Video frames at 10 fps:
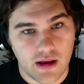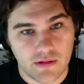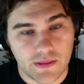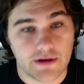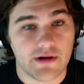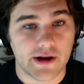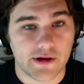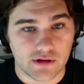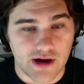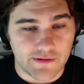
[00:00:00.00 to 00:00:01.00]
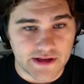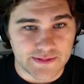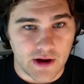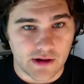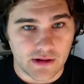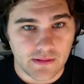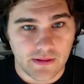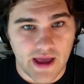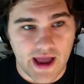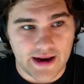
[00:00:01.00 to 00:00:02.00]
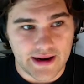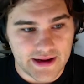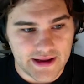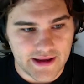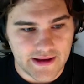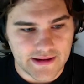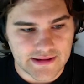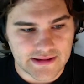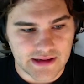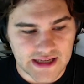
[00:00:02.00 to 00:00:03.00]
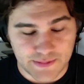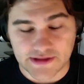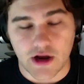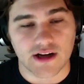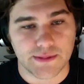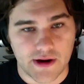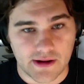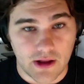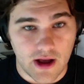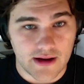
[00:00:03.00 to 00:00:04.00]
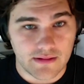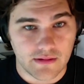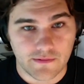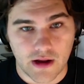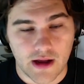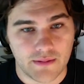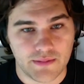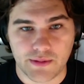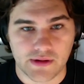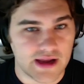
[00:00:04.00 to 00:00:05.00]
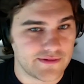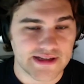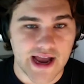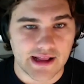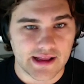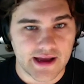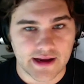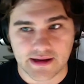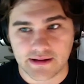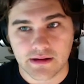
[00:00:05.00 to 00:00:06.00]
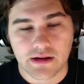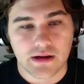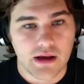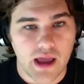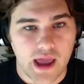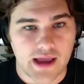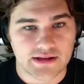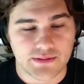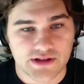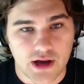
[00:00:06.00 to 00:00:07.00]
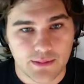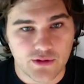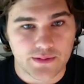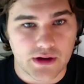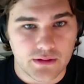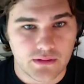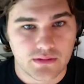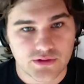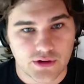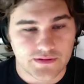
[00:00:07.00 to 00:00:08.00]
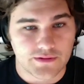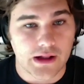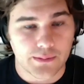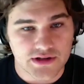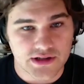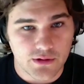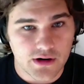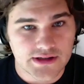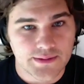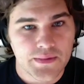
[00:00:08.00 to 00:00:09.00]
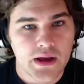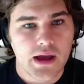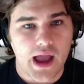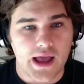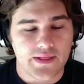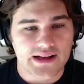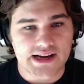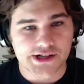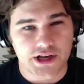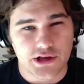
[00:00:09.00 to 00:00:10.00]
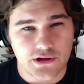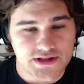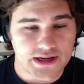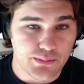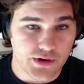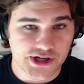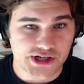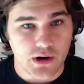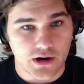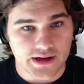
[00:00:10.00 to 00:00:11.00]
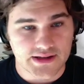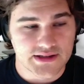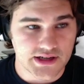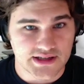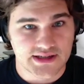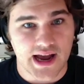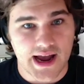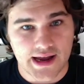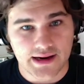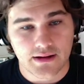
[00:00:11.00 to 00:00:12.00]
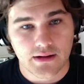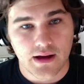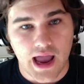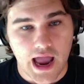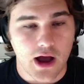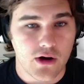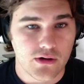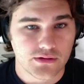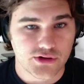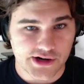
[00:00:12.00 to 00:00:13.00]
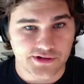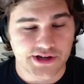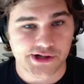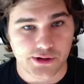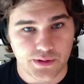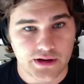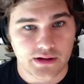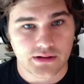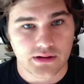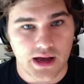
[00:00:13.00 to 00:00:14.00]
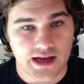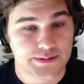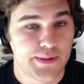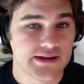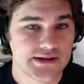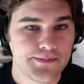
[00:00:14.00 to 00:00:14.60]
theoretical governance model that has been talked about a lot from people like Vitalik and some of the top crypto sort of developers in the world. And that's actually using prediction markets to decide how treasuries should be spent.